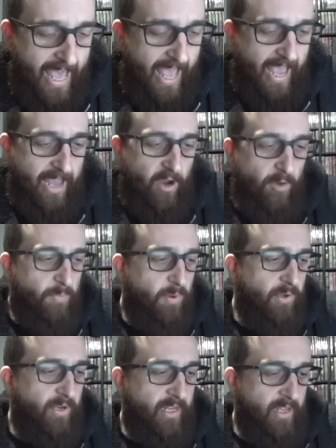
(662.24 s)
and I'll
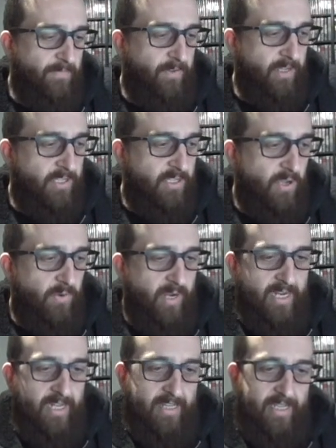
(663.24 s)
put if I sold
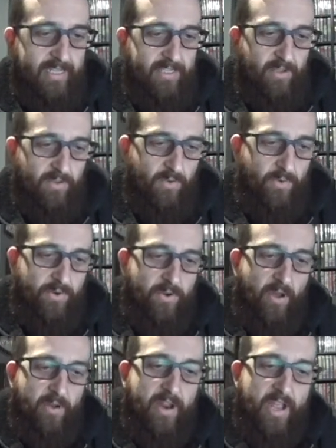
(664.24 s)
any of these or
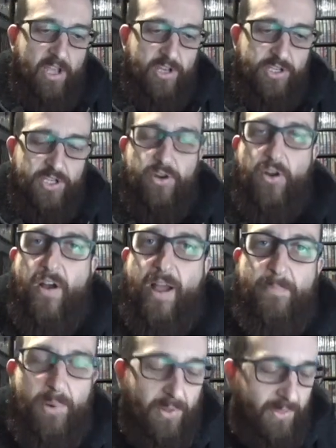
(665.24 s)
not. Should I
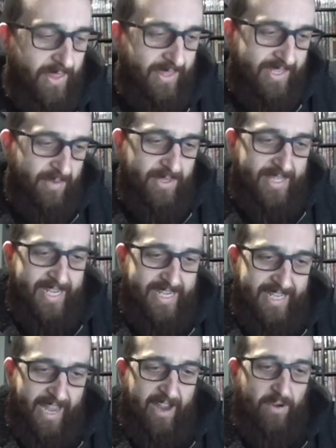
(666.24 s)
put some of
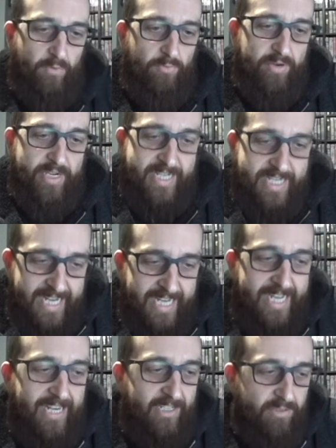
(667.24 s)
these at
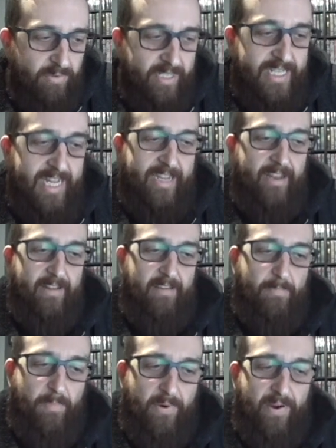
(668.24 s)
ridiculous
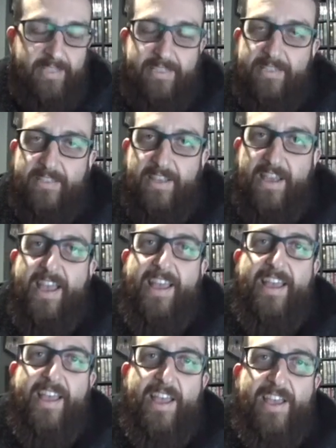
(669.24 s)
prices?
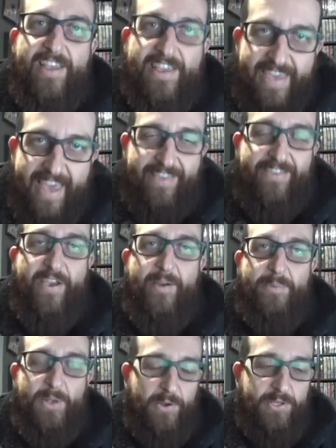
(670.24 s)
Yes,
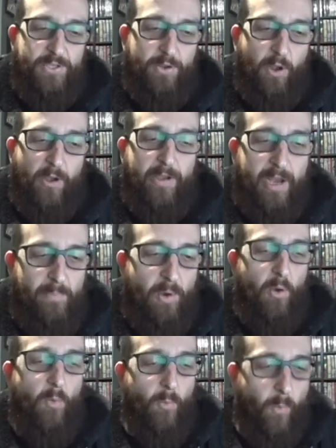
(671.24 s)
I'm going to. I'm going to
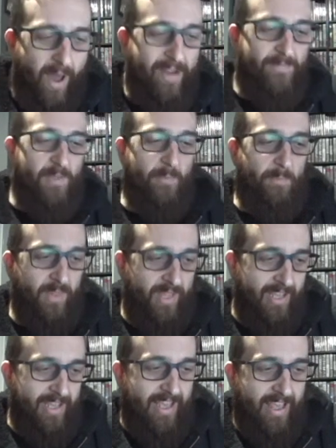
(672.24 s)
put one of them.
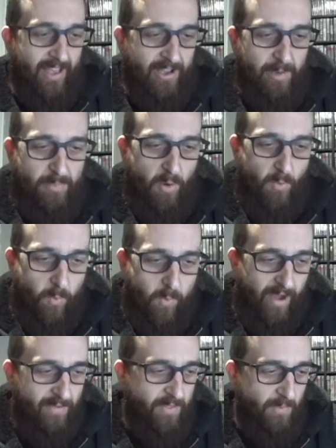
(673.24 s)
What
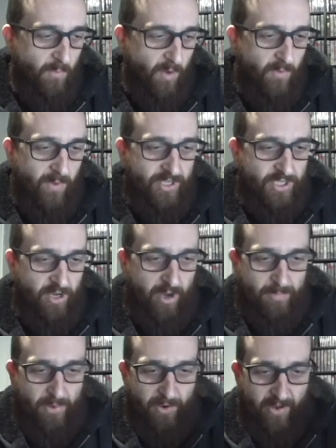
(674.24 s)
one should I
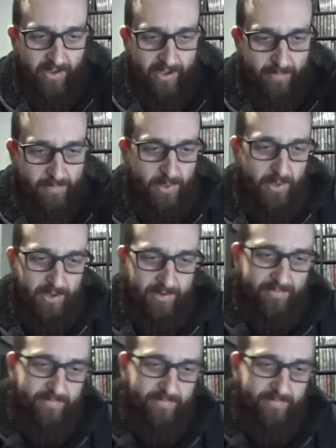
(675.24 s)
put? I'm going to put